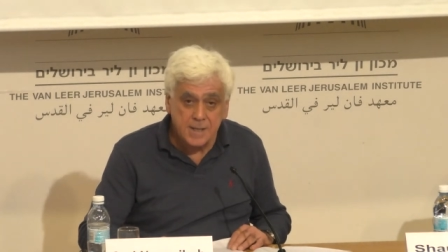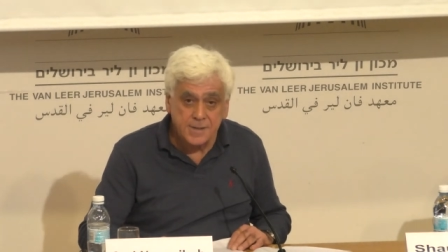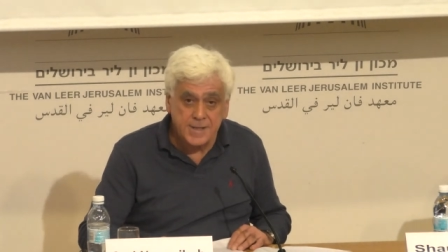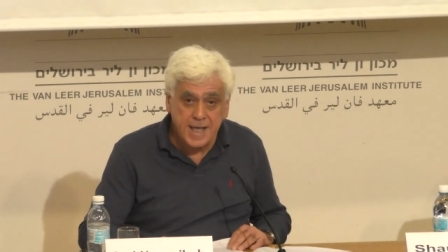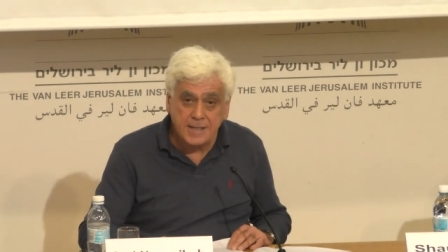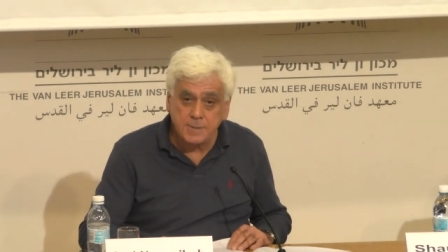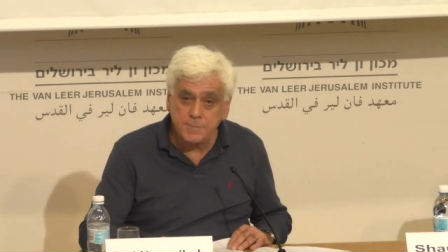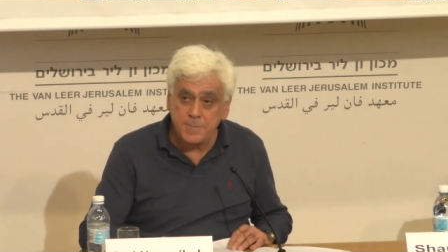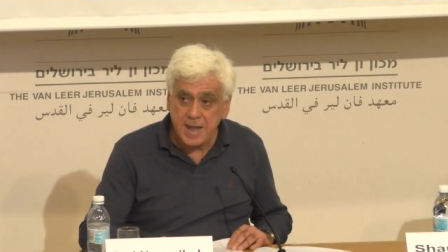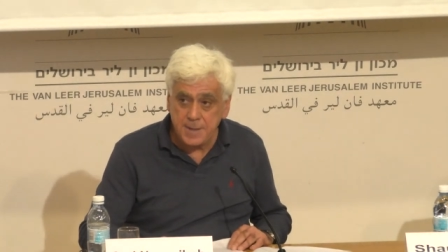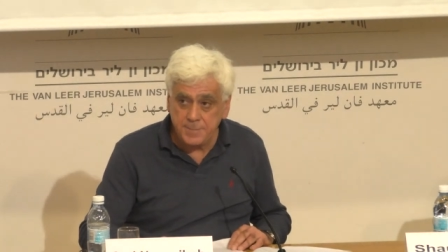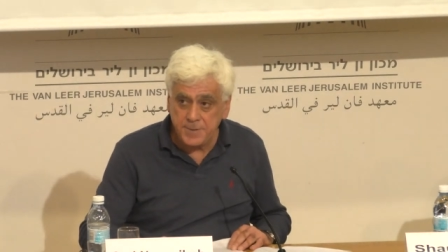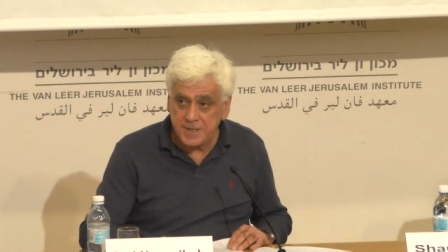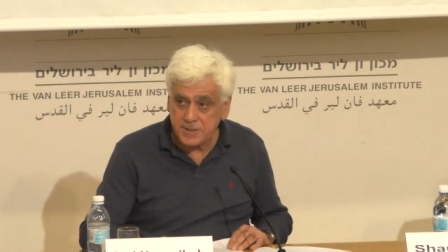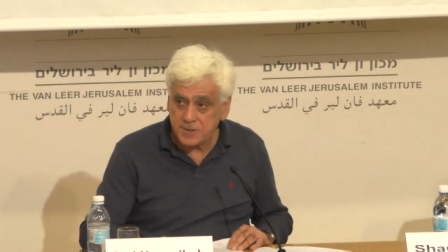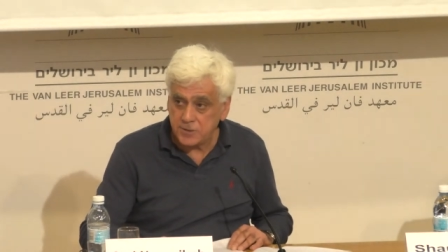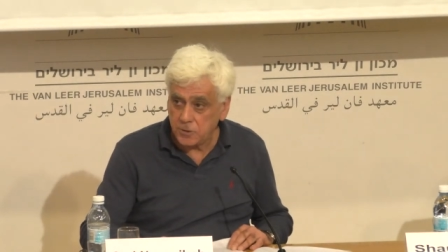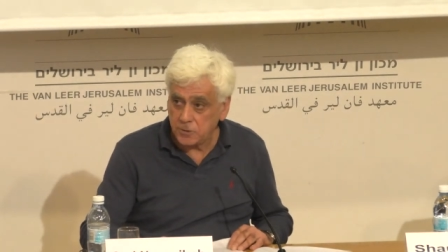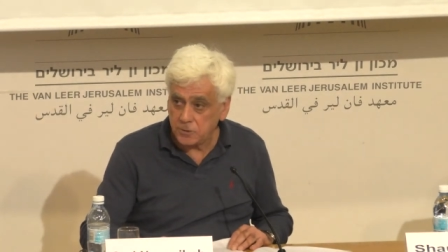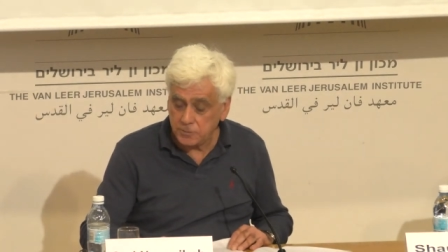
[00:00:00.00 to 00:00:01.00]
That may be
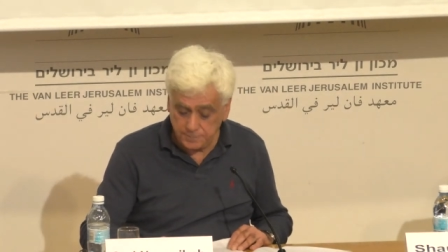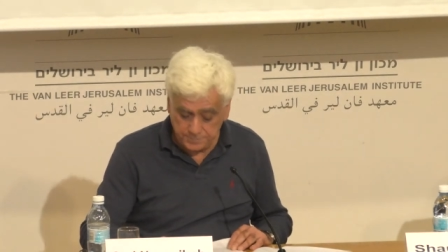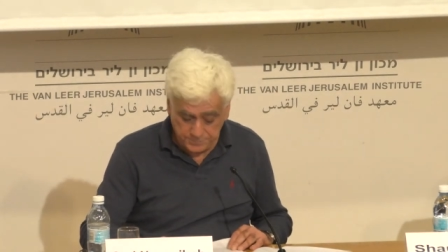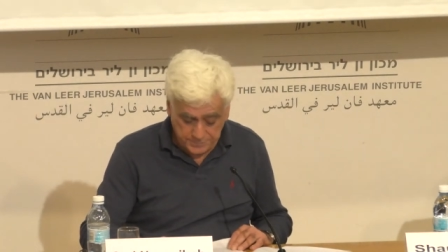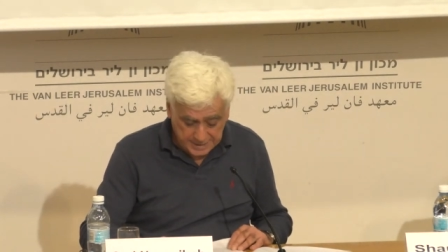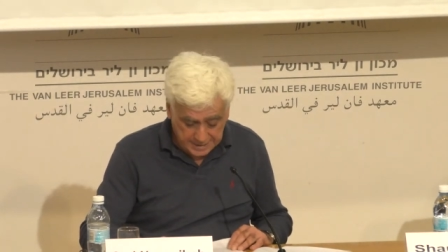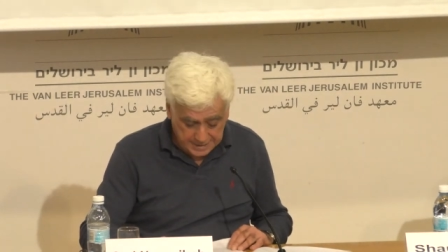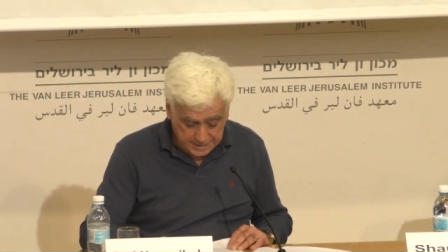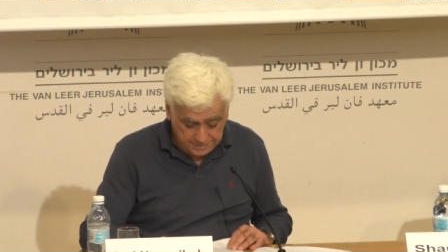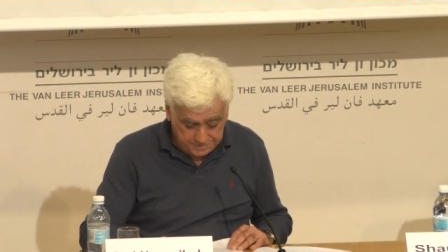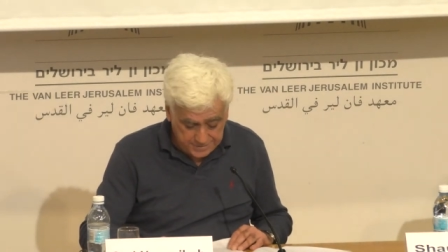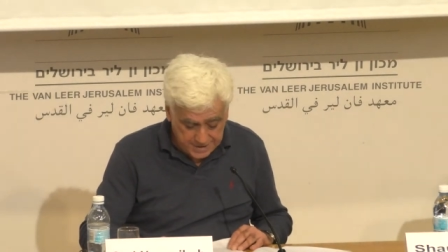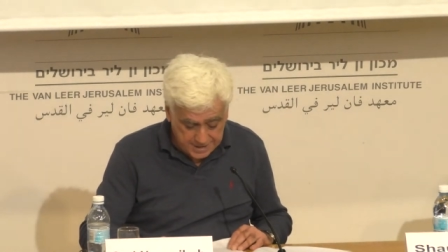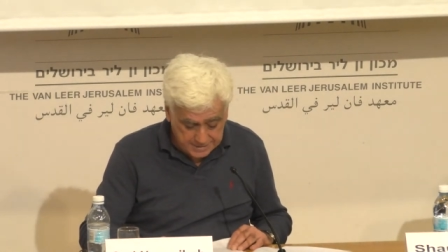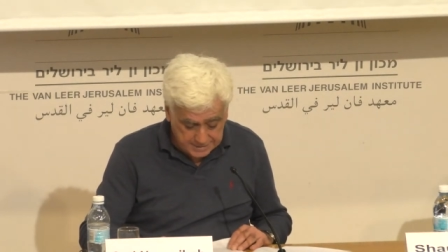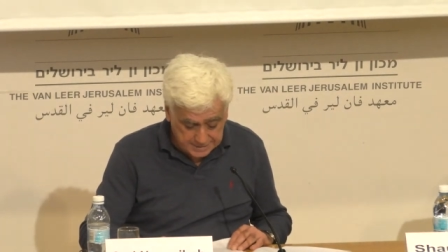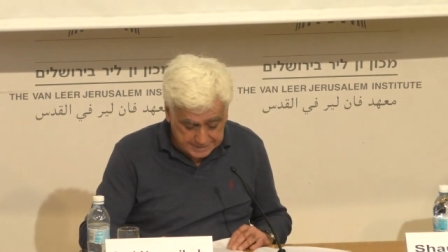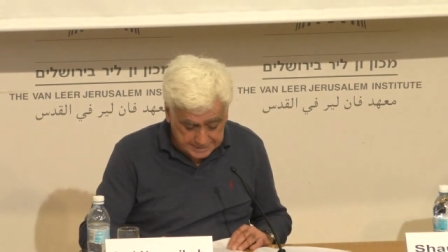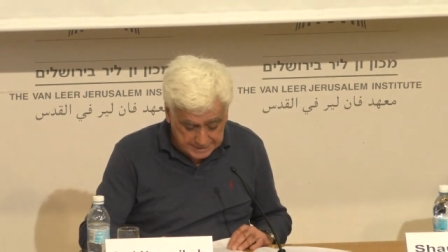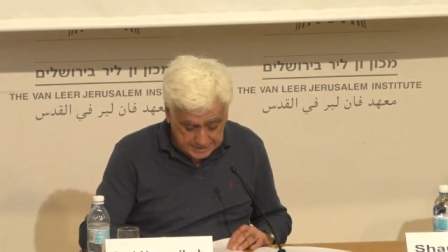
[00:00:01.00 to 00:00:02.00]
so. In
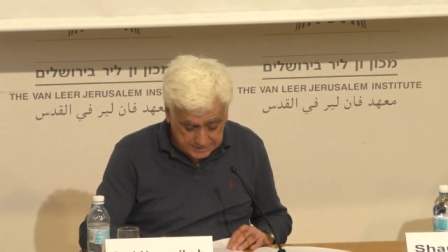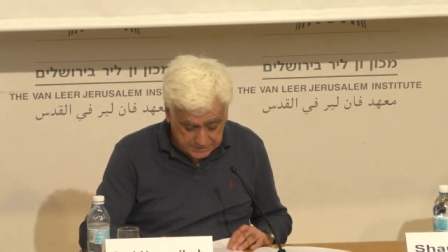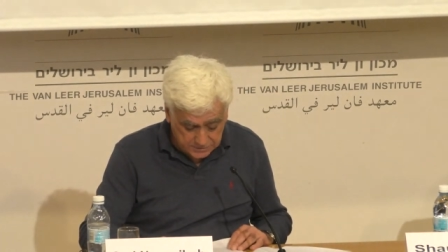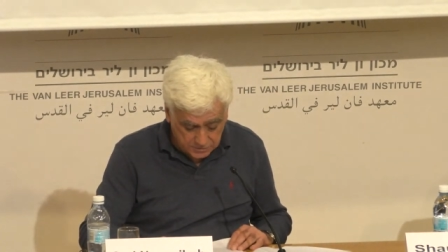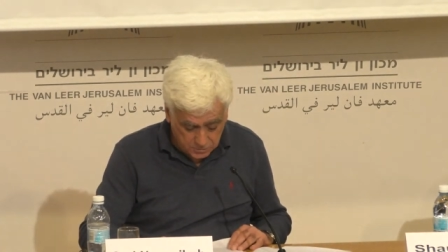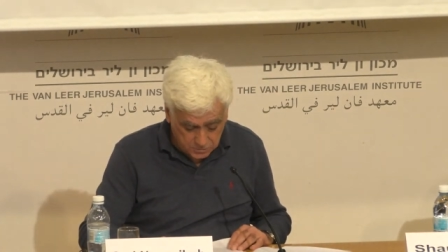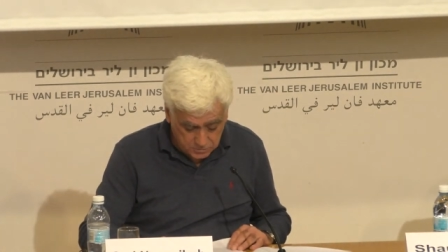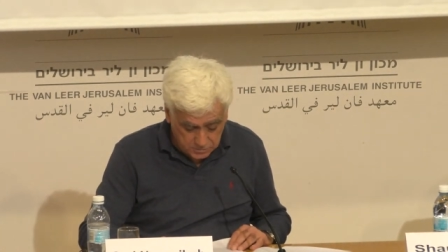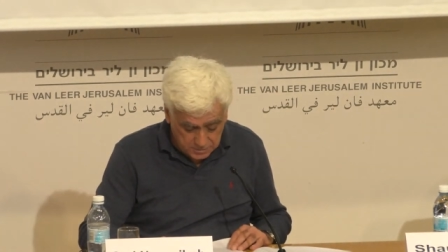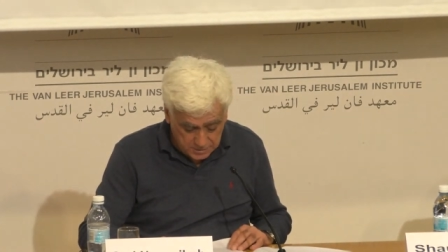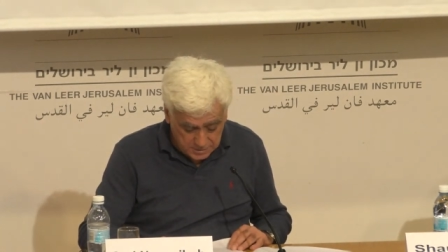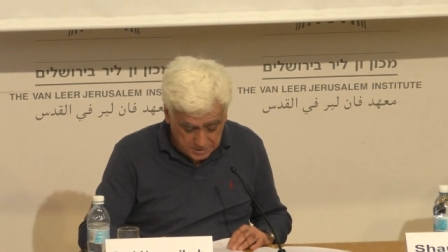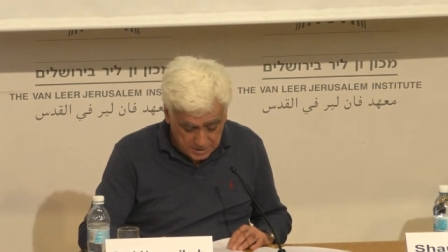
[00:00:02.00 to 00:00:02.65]
fact, it is so.